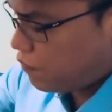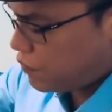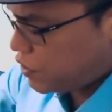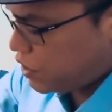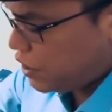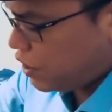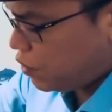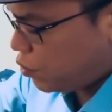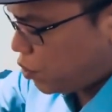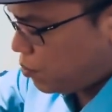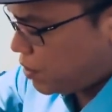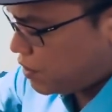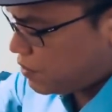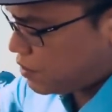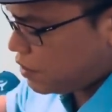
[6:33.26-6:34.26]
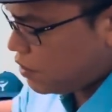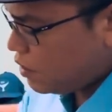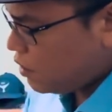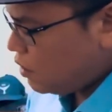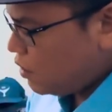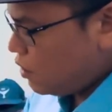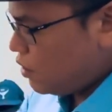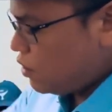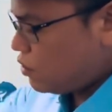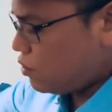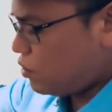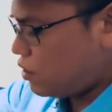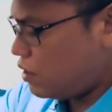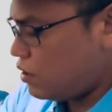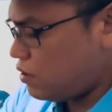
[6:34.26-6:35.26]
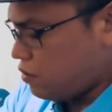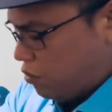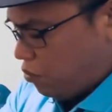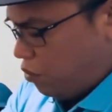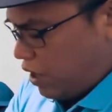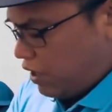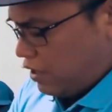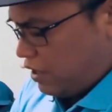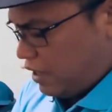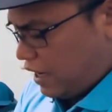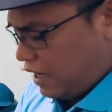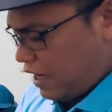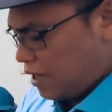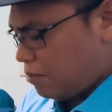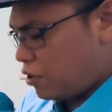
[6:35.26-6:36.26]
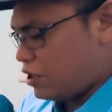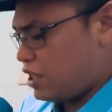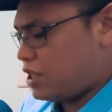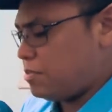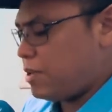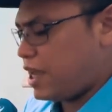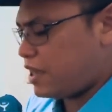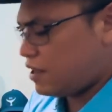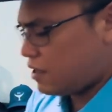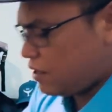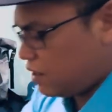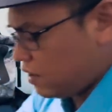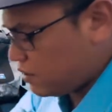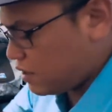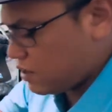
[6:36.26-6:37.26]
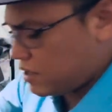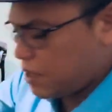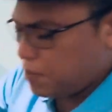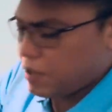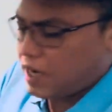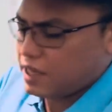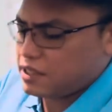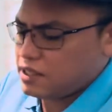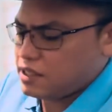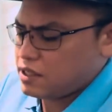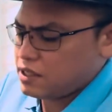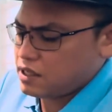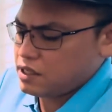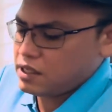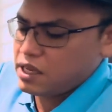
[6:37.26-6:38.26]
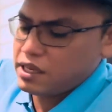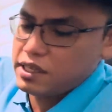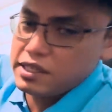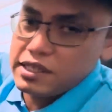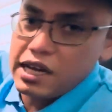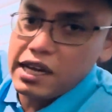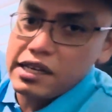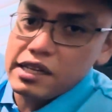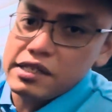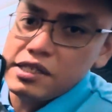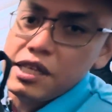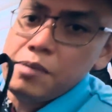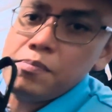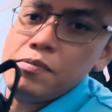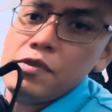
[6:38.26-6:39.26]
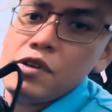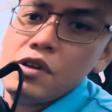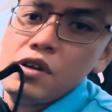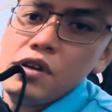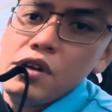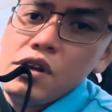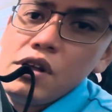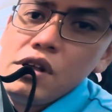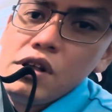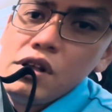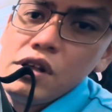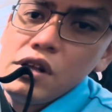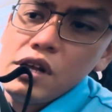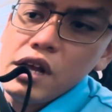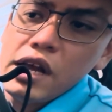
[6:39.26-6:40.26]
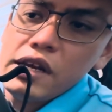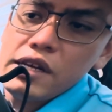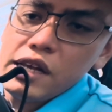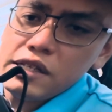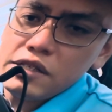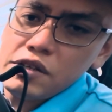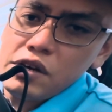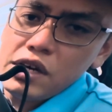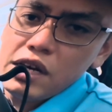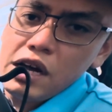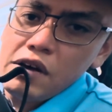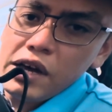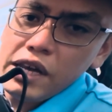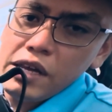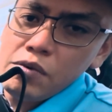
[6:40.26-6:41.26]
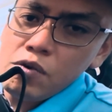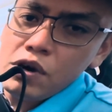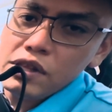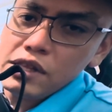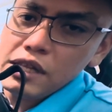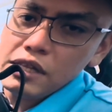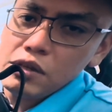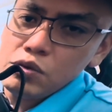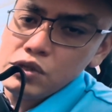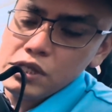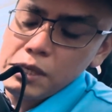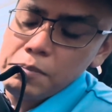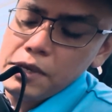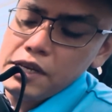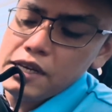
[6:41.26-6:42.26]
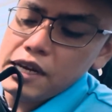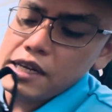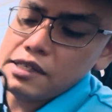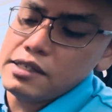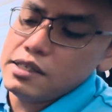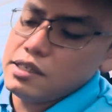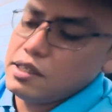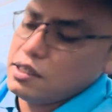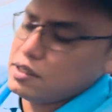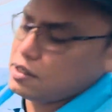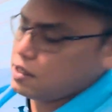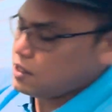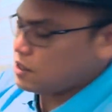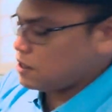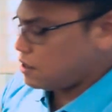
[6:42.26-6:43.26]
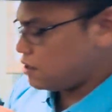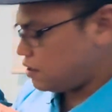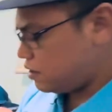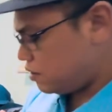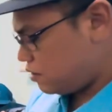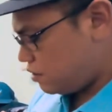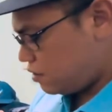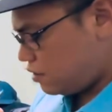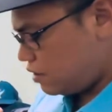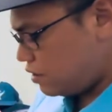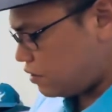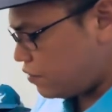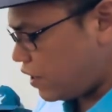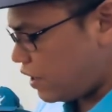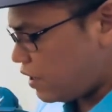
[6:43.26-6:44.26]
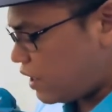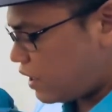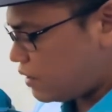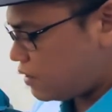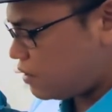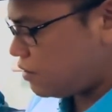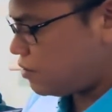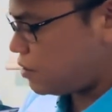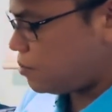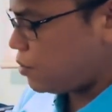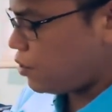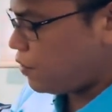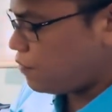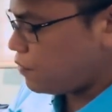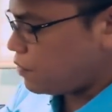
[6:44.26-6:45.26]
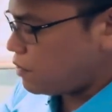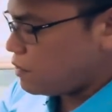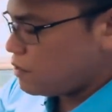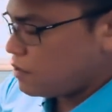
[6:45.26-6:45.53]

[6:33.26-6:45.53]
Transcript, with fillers: fishing equipments so what I like about this bag is the zip guys they designed the zip and does not allow any water to seep in guys it's it's great guys it's beautiful